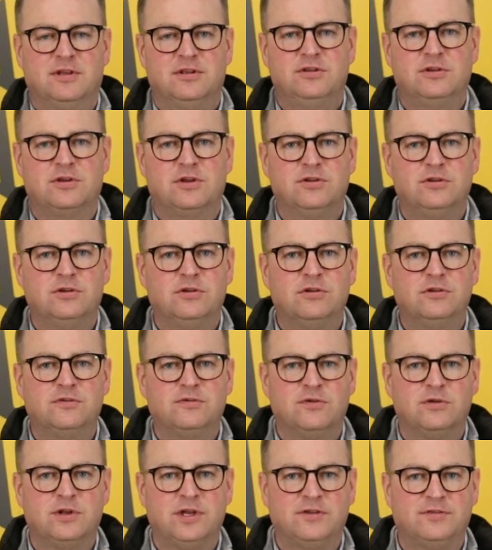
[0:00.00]
that you can use
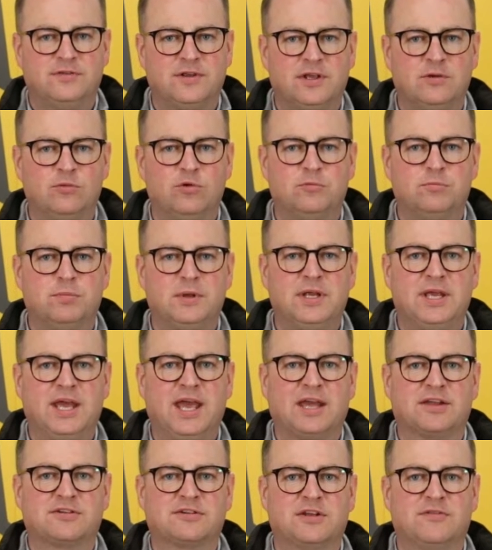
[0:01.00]
for lifting would be
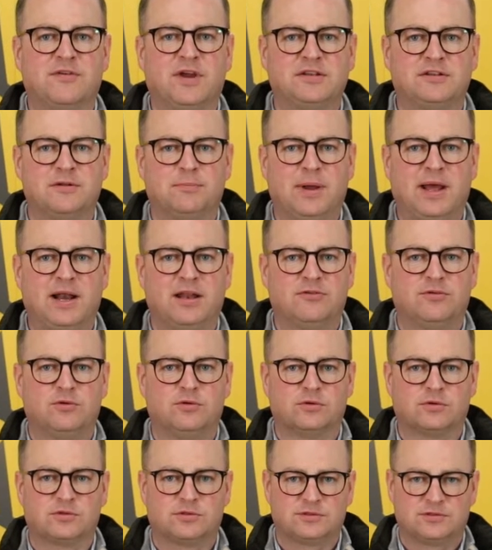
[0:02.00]
excavator pallet
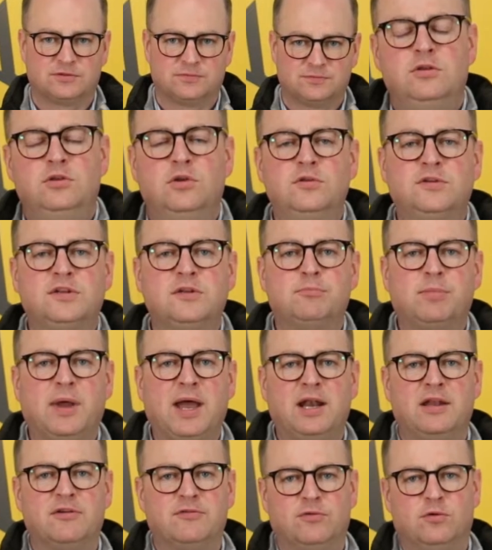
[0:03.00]
forks. Using
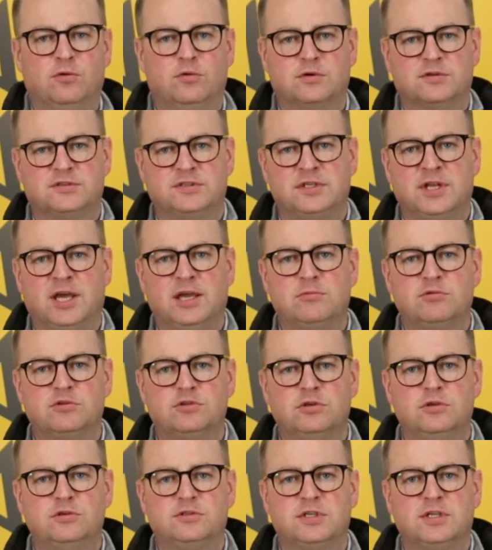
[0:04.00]
pallet forks
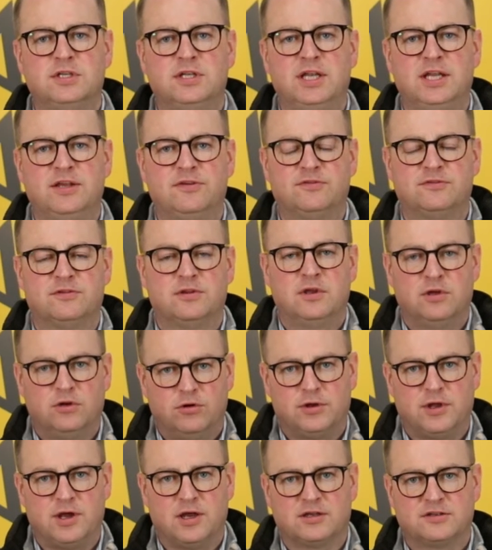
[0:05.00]
enables you to lift
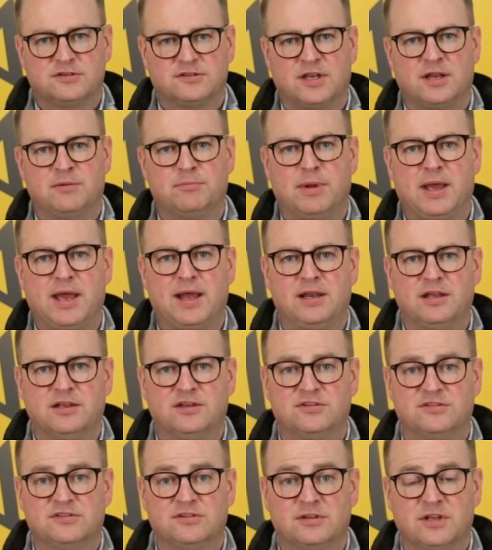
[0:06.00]
products and
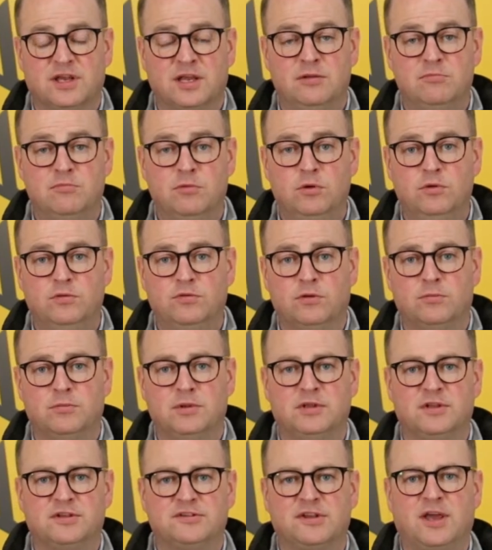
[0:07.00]
pallets and move them
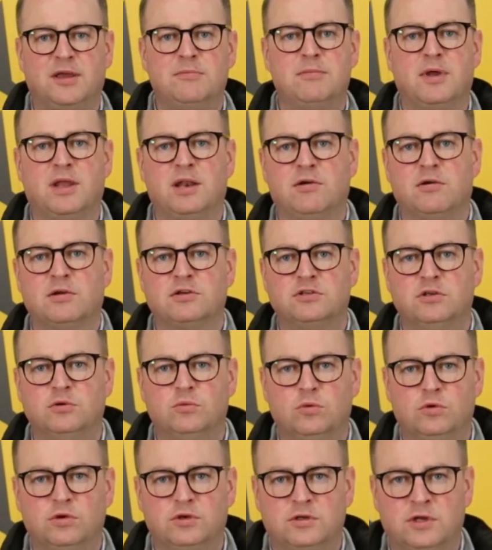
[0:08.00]
in the same manner as you
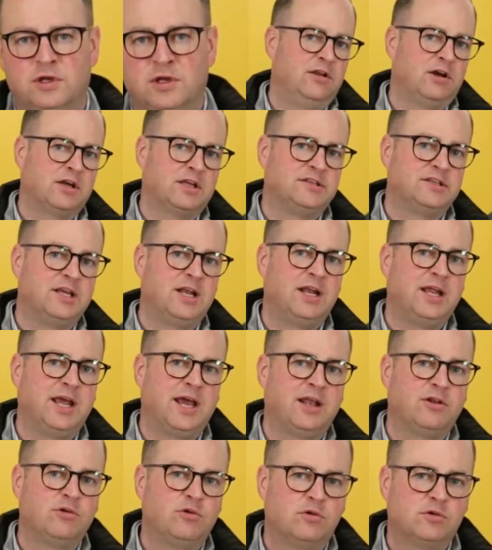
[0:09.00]
would like a
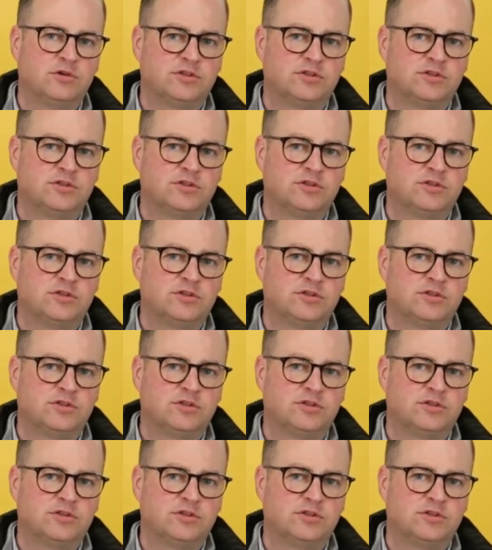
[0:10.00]
telehandler